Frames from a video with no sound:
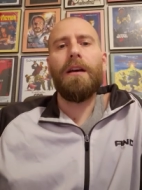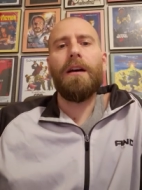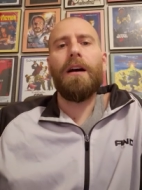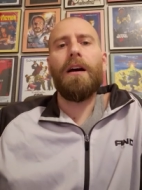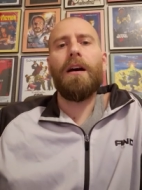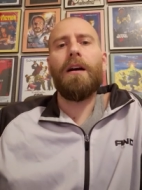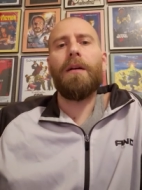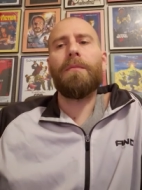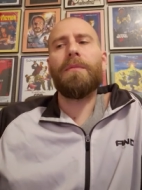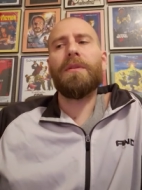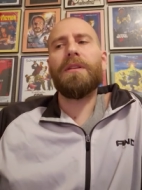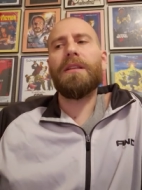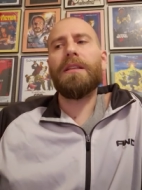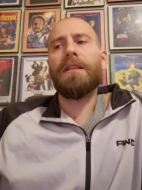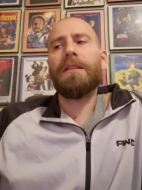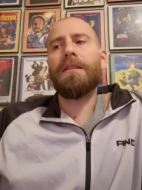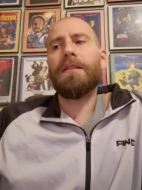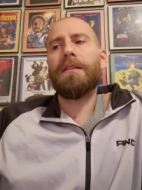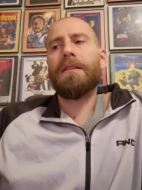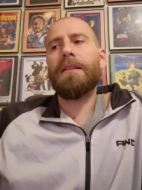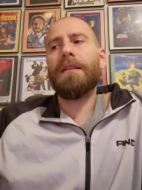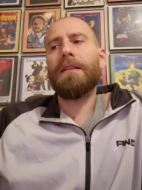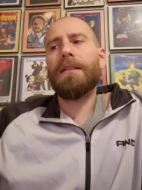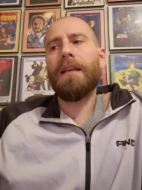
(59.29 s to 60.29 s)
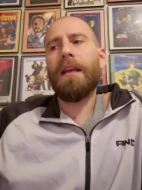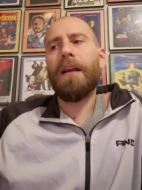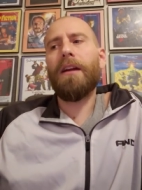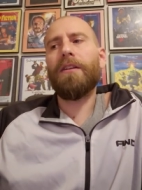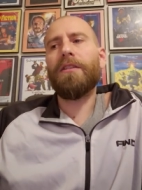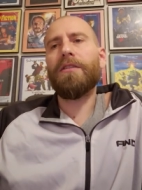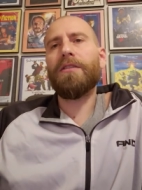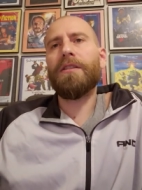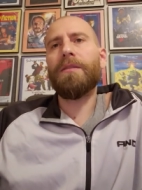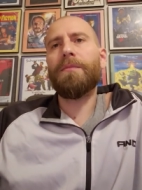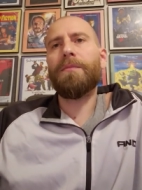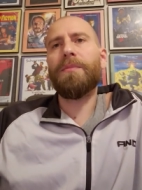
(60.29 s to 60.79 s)
Uh, but these these
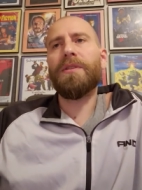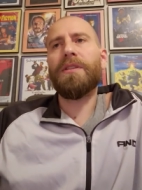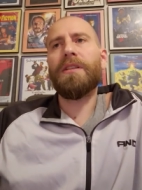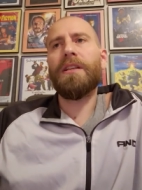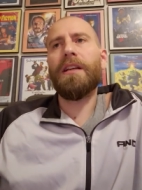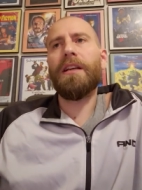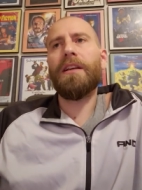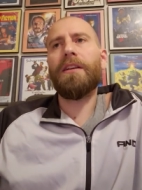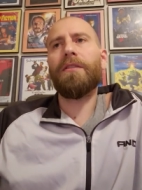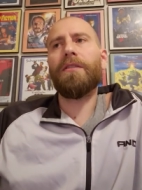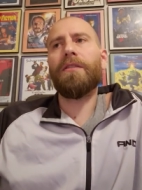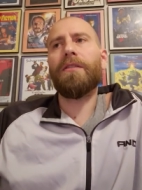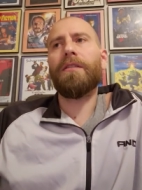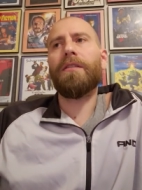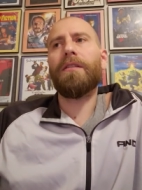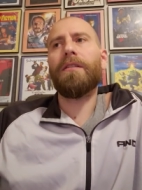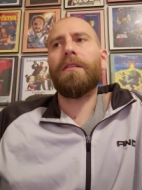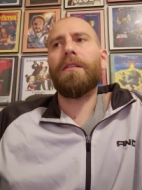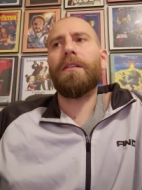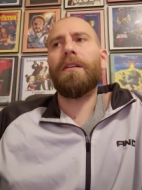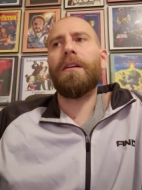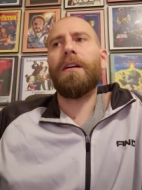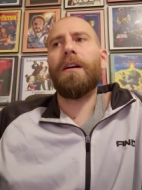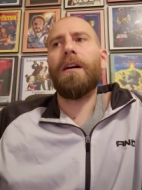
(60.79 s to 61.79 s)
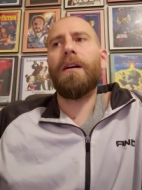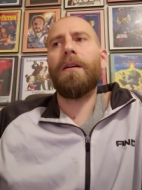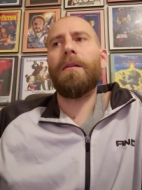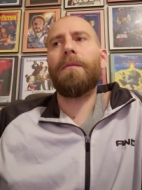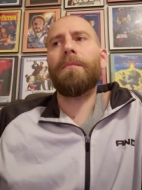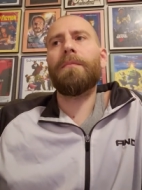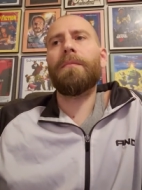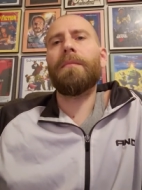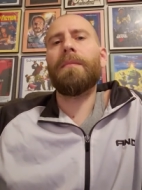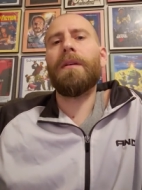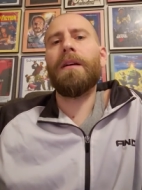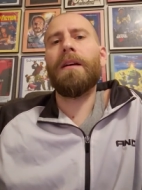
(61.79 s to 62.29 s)
characters in particular
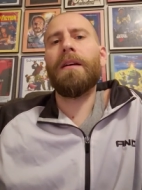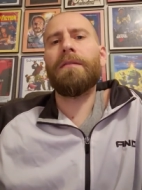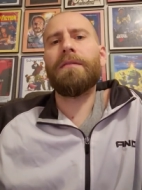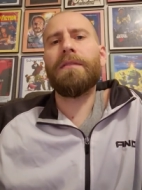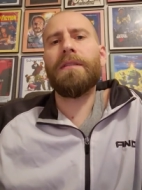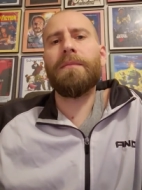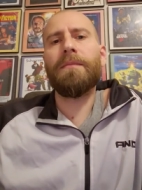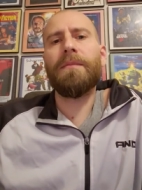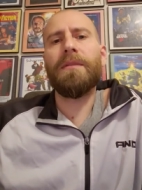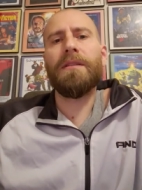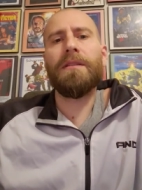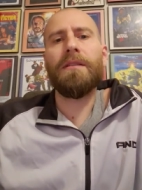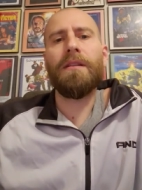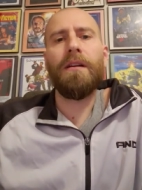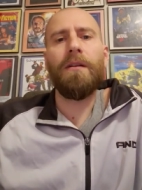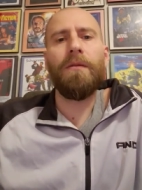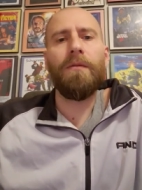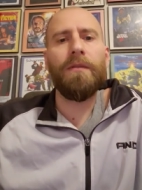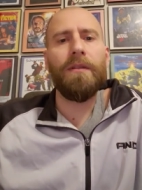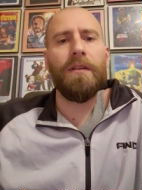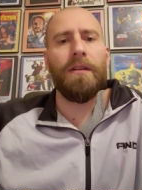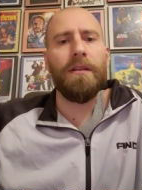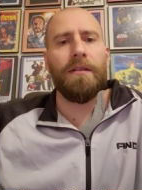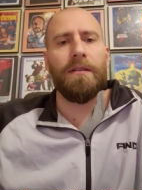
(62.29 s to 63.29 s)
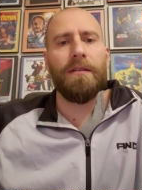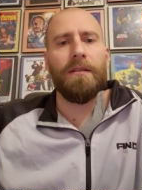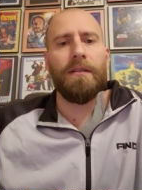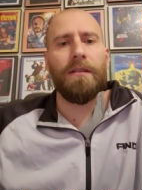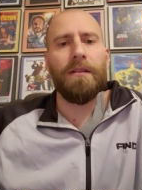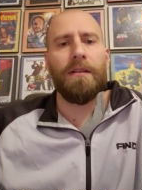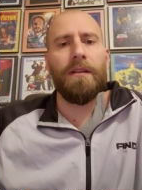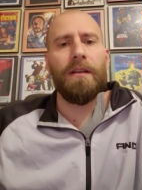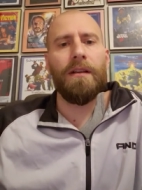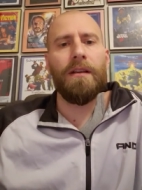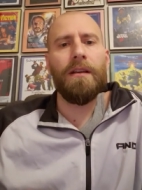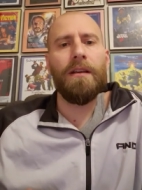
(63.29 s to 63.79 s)
um, have seemed to stuck with us
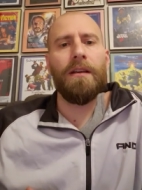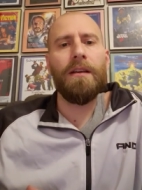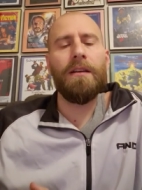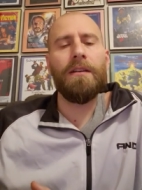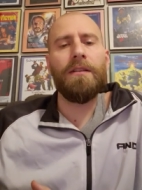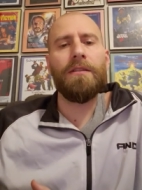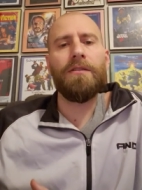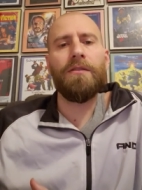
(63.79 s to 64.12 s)
in, in a